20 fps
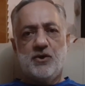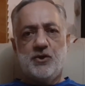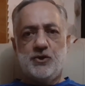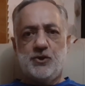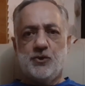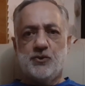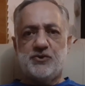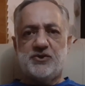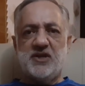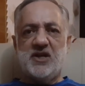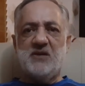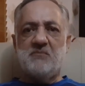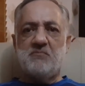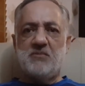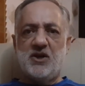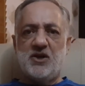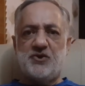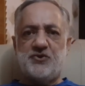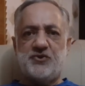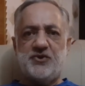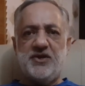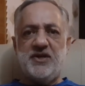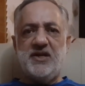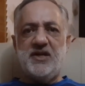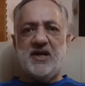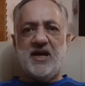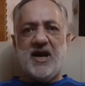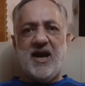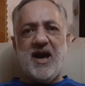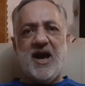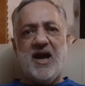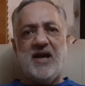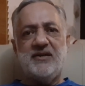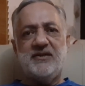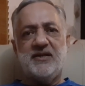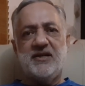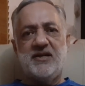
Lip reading: using military and